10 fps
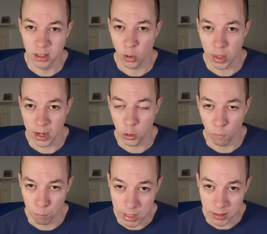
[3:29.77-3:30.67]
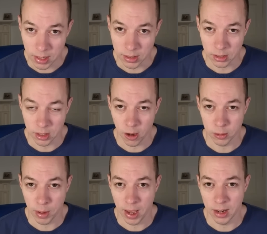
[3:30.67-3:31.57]
so the actual business, starts
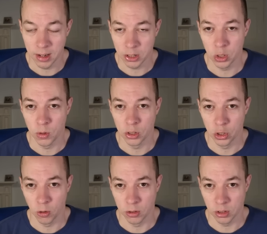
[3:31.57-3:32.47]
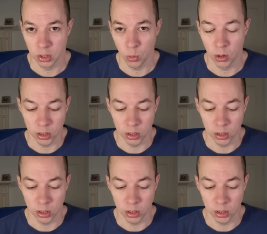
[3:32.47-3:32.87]
paying national insurance as well.